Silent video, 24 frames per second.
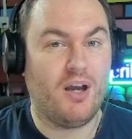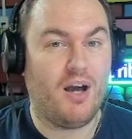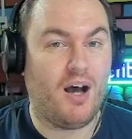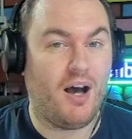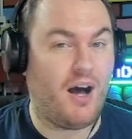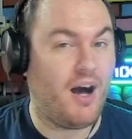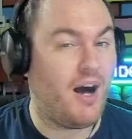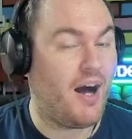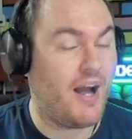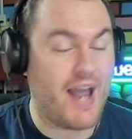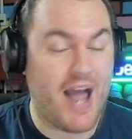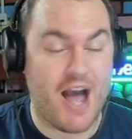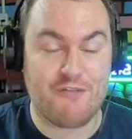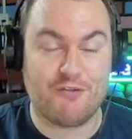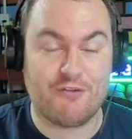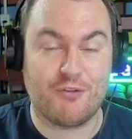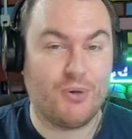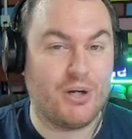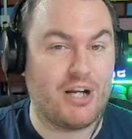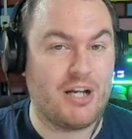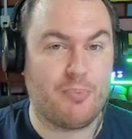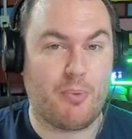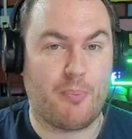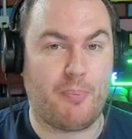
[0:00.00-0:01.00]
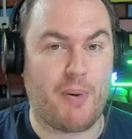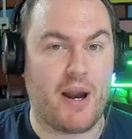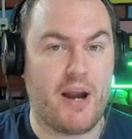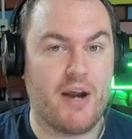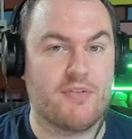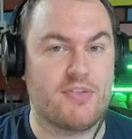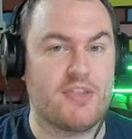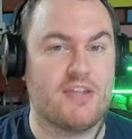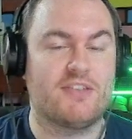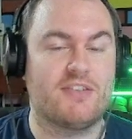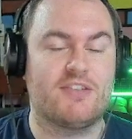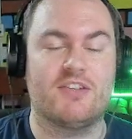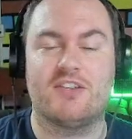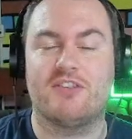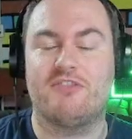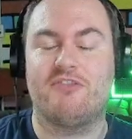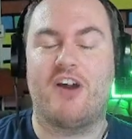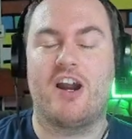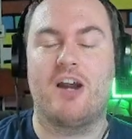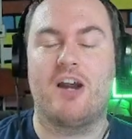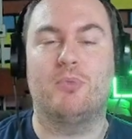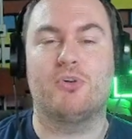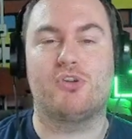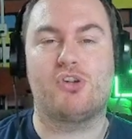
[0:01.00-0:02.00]
I haven't really prepared this. This is
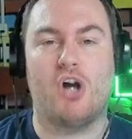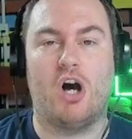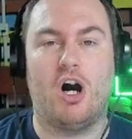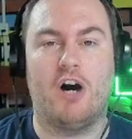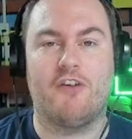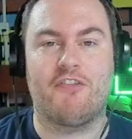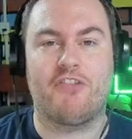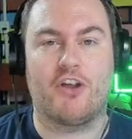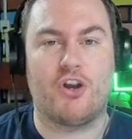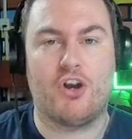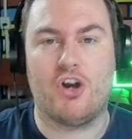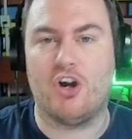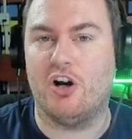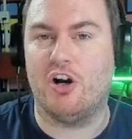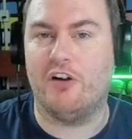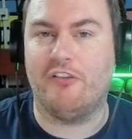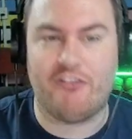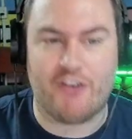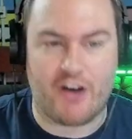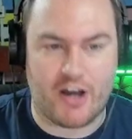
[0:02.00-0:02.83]
very much off the cuff.